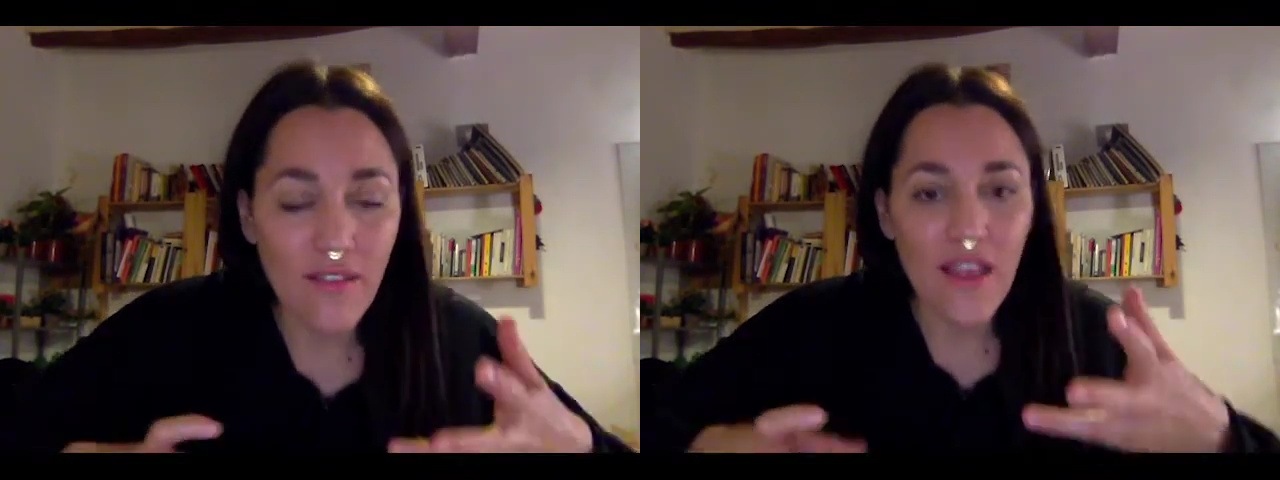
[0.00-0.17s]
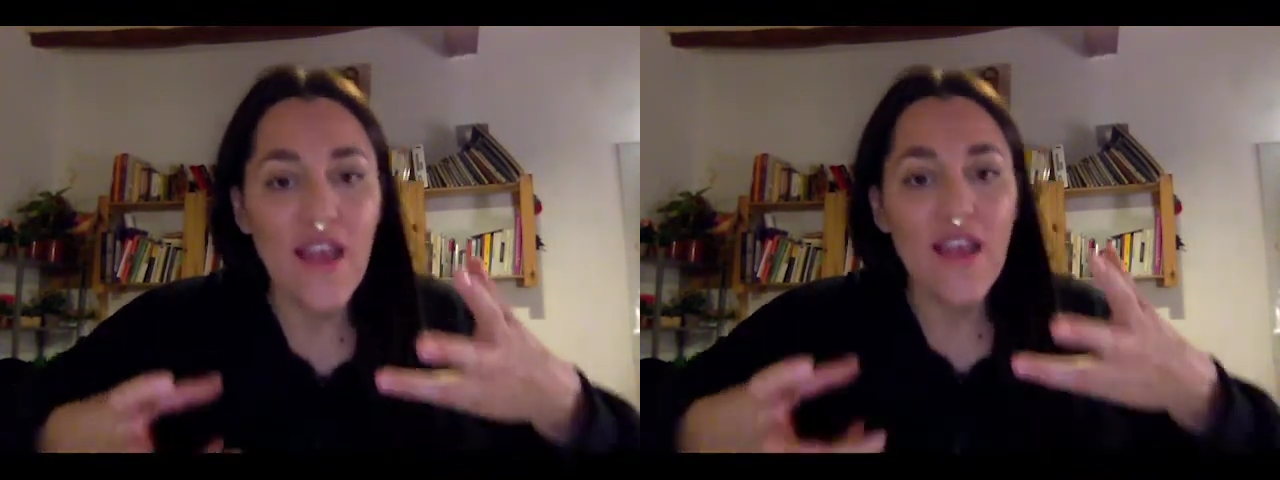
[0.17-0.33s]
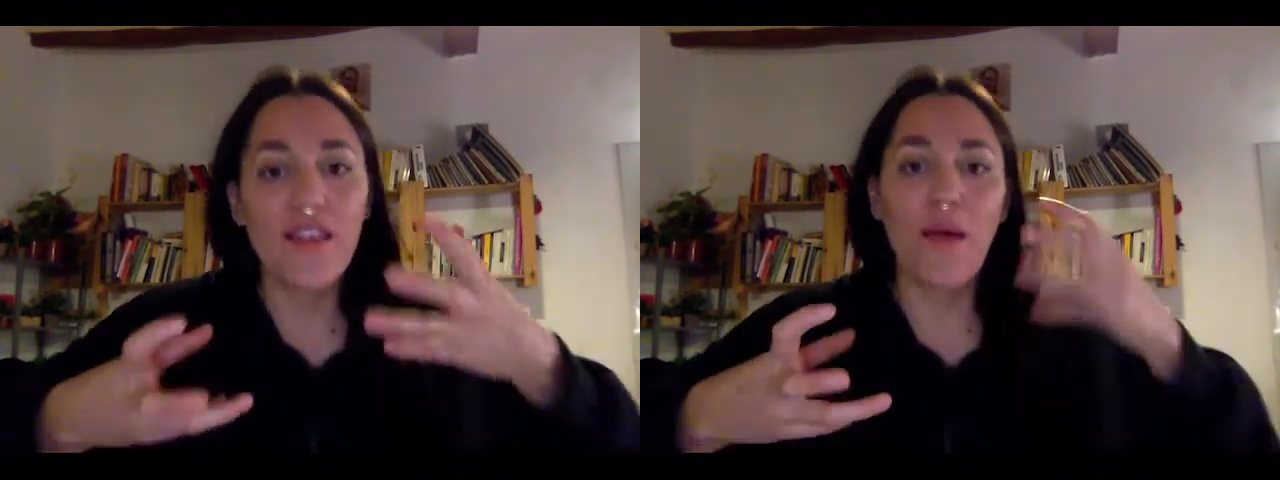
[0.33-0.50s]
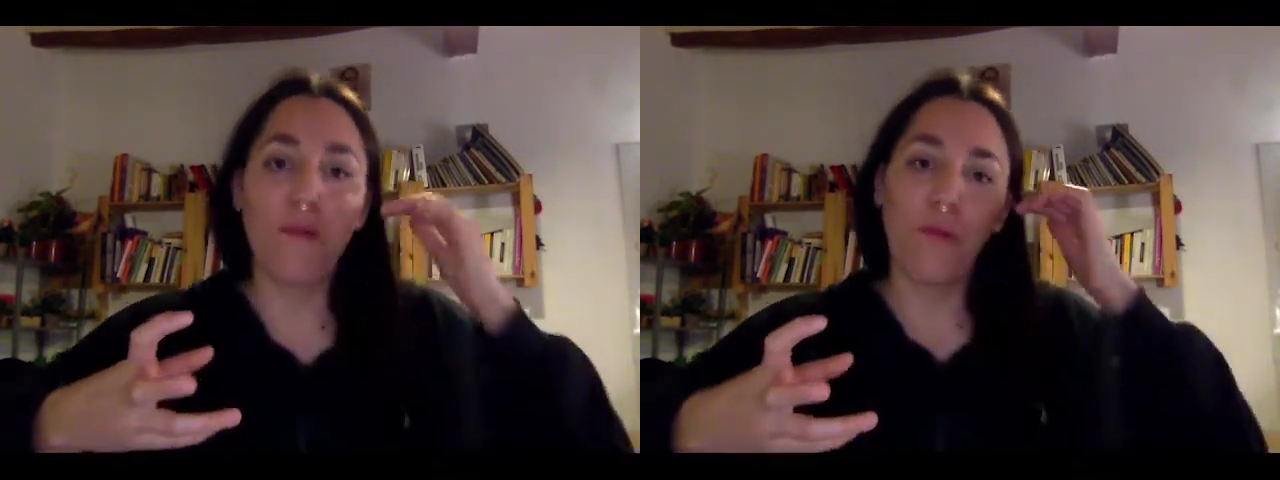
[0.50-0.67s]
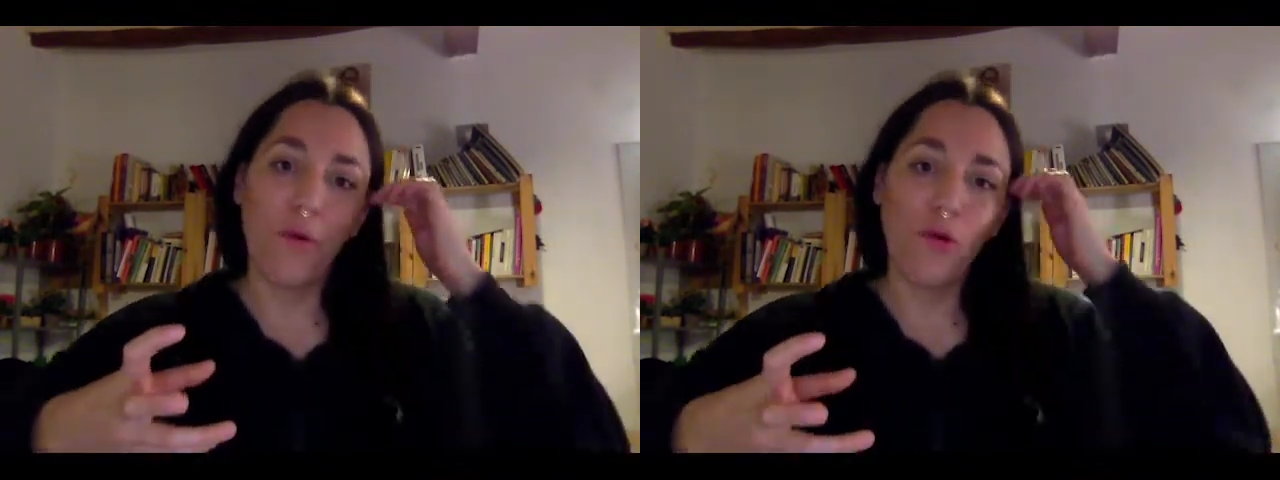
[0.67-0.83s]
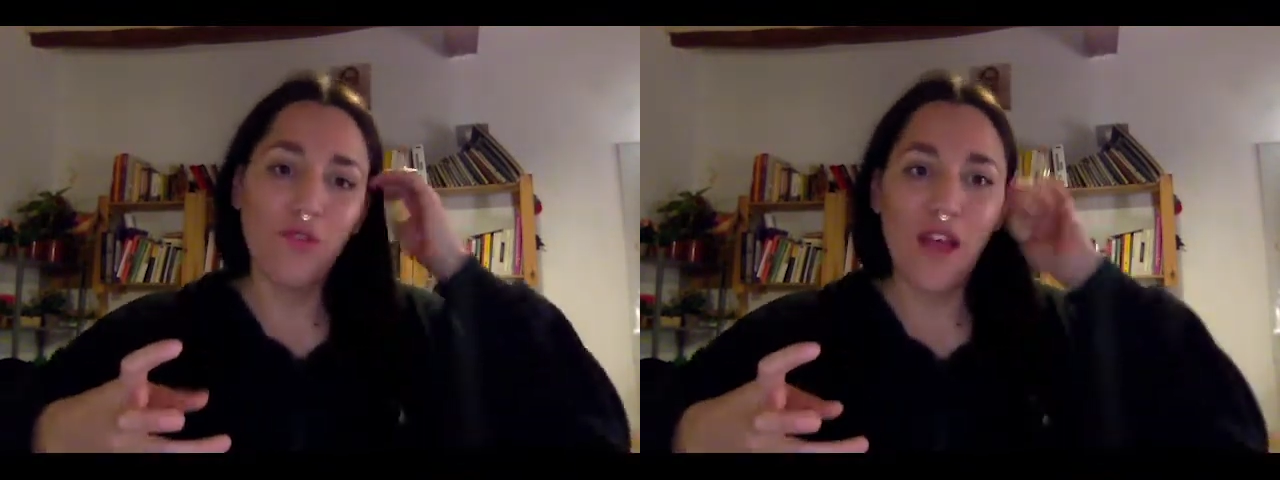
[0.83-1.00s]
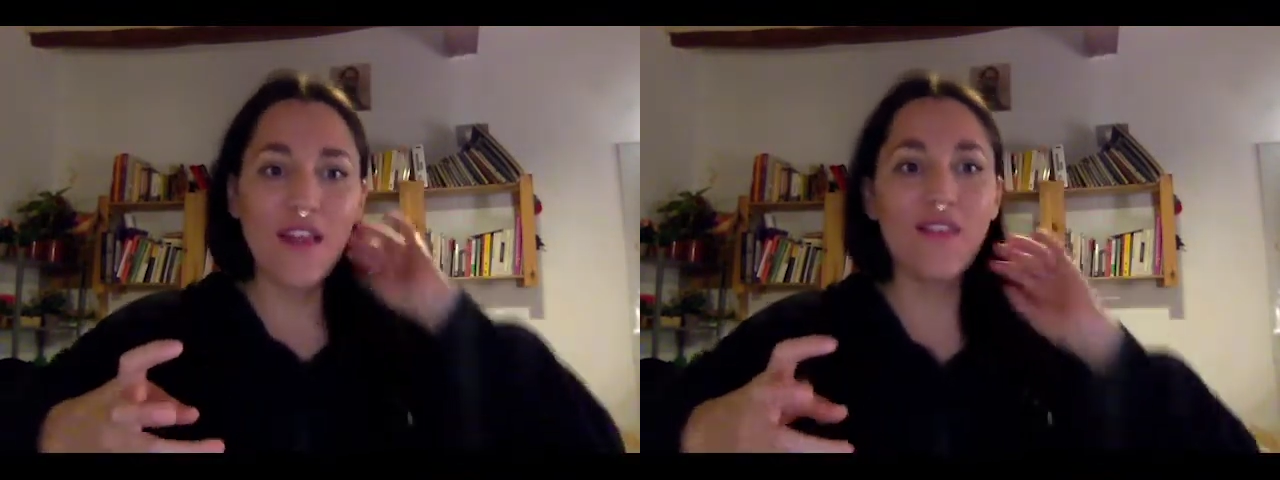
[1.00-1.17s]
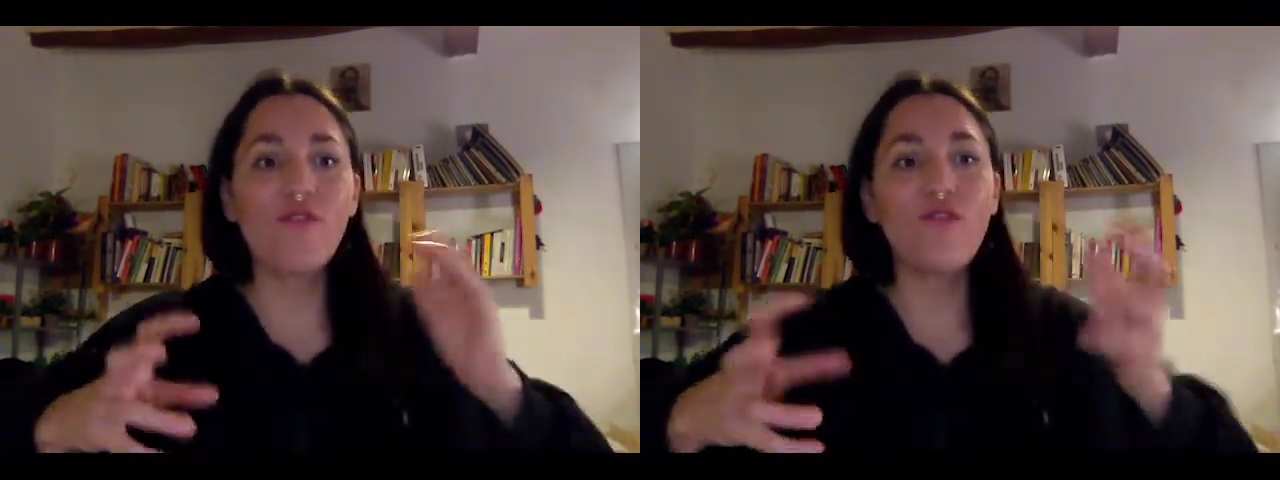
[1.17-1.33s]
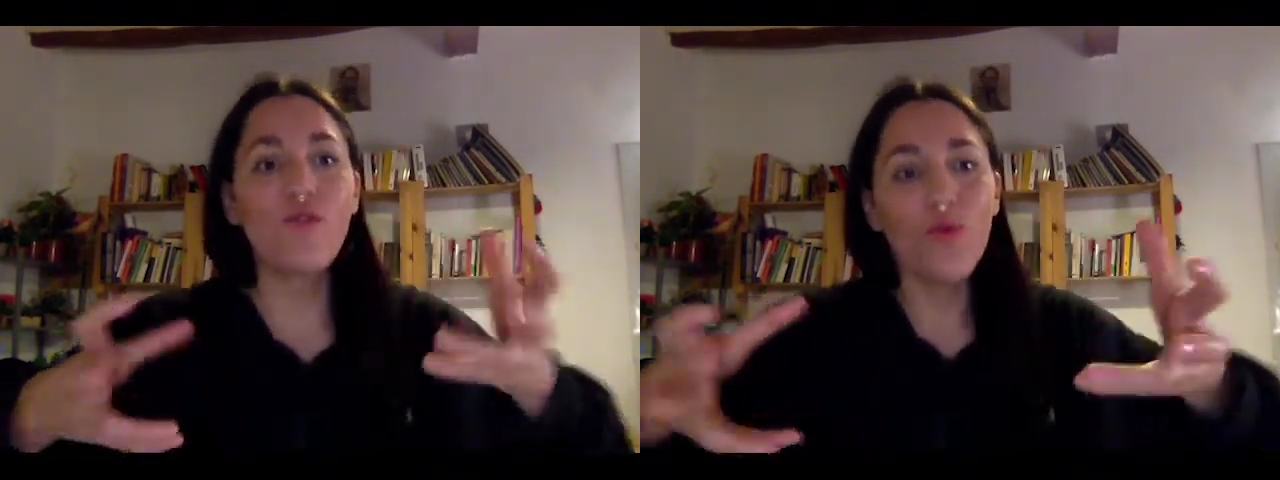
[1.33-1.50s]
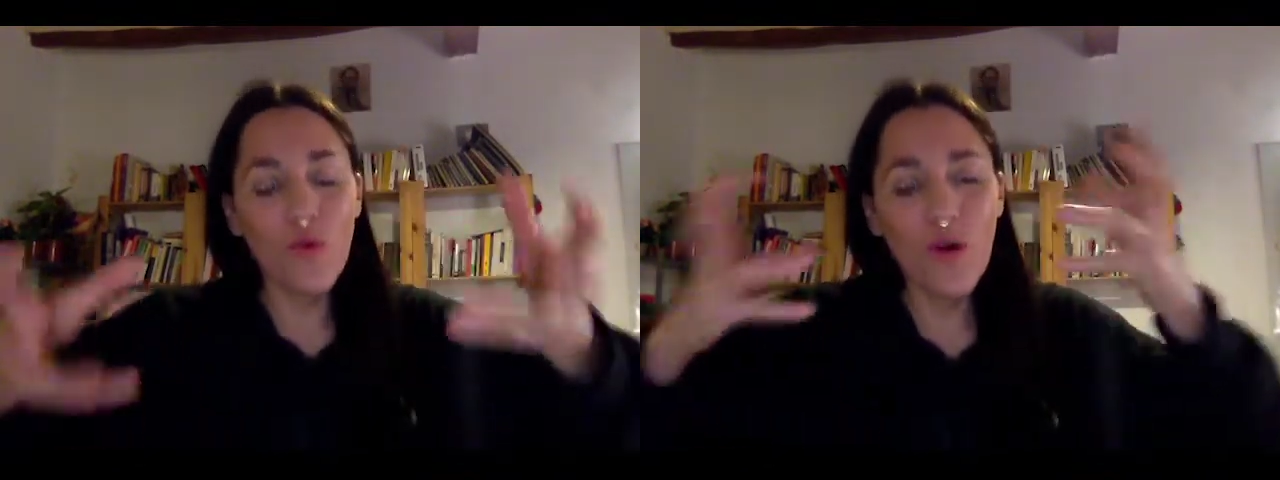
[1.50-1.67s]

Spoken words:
the proposal is to